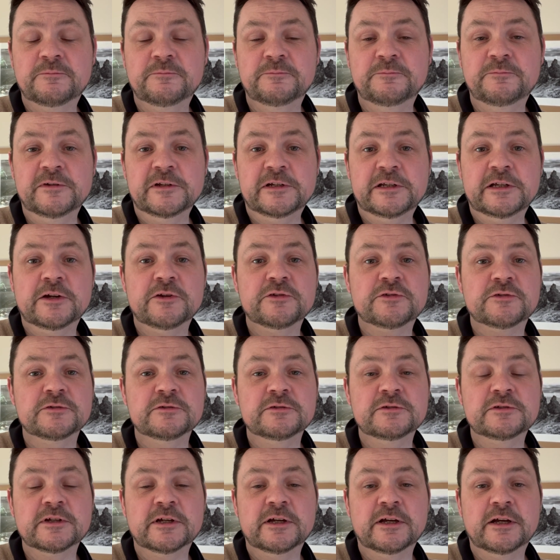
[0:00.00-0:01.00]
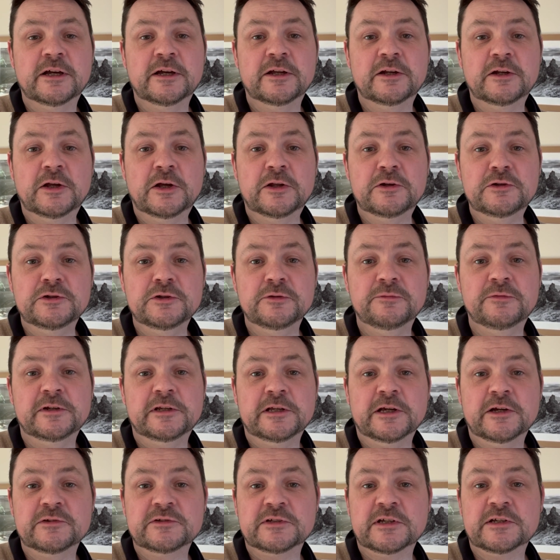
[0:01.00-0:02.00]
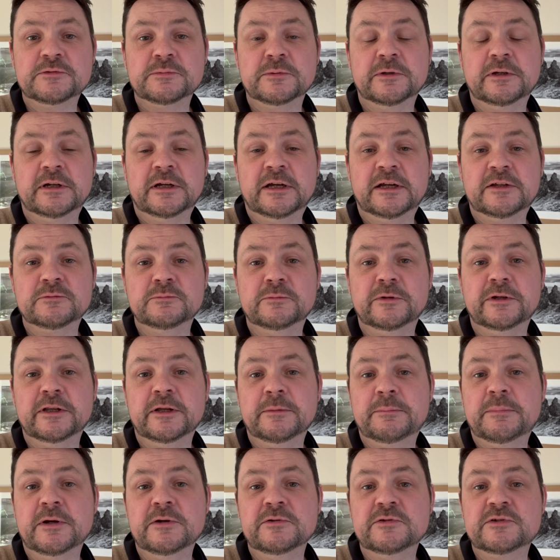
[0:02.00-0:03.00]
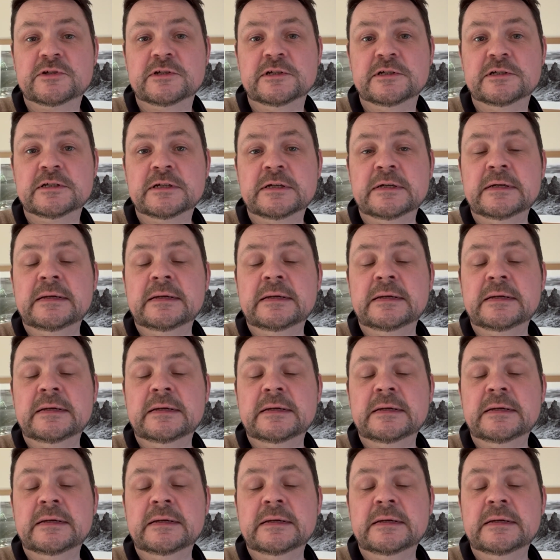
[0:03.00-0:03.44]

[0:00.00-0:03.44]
videos and new videos as and when they're posted.